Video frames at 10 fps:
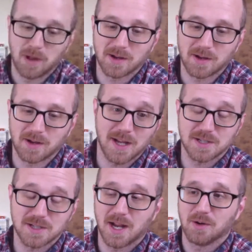Blog
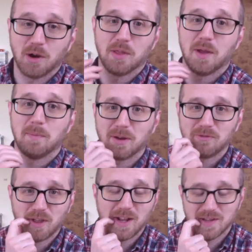Engage because I don't know them, but
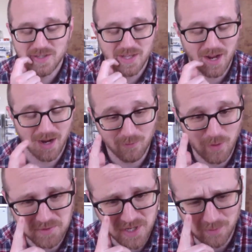I feel like this is the kind
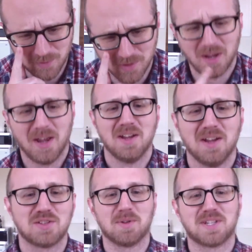of website
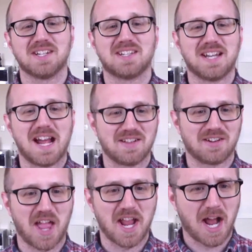someone sits down
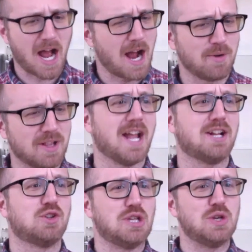and they're like, I would
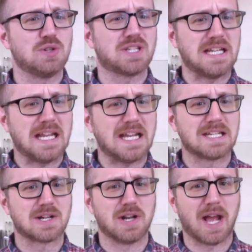like to use the
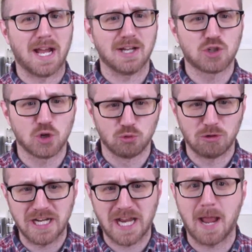internet to
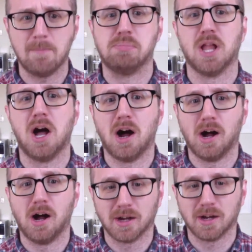read a
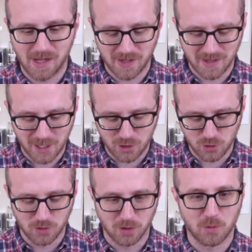blog, and then they
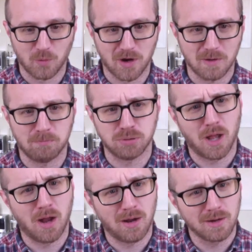Google the word
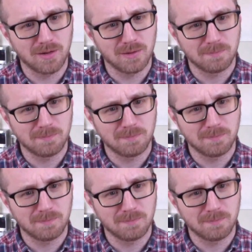blog.